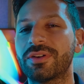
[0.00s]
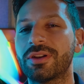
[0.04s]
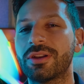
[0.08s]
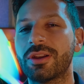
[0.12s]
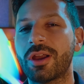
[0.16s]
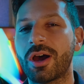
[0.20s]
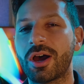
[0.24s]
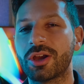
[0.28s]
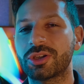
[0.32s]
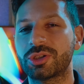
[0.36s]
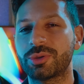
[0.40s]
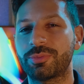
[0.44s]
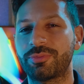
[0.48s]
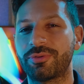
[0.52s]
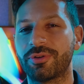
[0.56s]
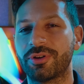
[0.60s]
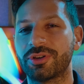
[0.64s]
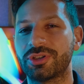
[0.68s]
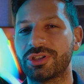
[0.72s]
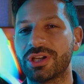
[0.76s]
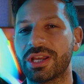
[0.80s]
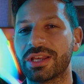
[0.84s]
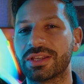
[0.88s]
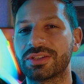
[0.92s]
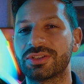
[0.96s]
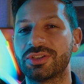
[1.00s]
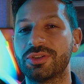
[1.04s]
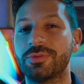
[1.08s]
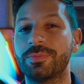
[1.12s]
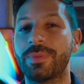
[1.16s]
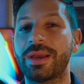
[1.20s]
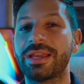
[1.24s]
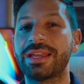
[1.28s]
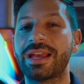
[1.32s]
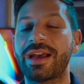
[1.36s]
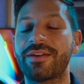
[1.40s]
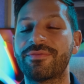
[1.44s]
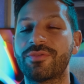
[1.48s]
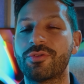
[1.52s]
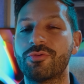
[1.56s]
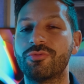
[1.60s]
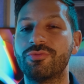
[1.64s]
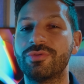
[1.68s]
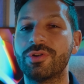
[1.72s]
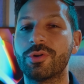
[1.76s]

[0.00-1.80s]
for larger projects, you may have a